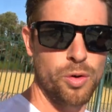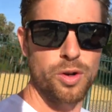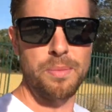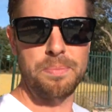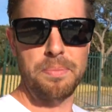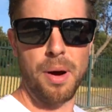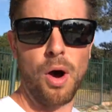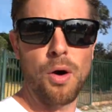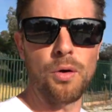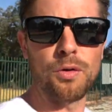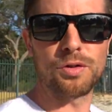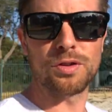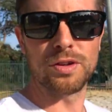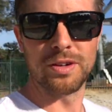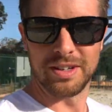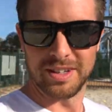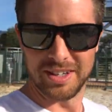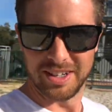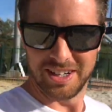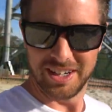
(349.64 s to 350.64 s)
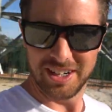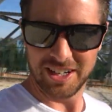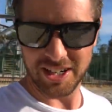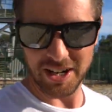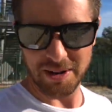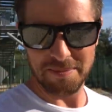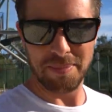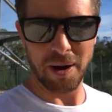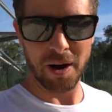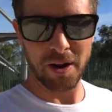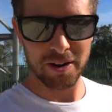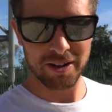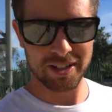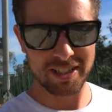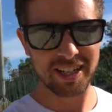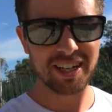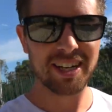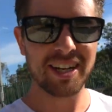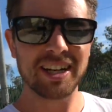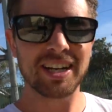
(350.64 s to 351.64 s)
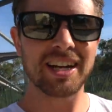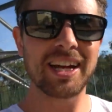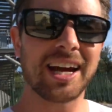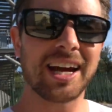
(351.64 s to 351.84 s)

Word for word: composed. You're expecting something composed. bigger, weren't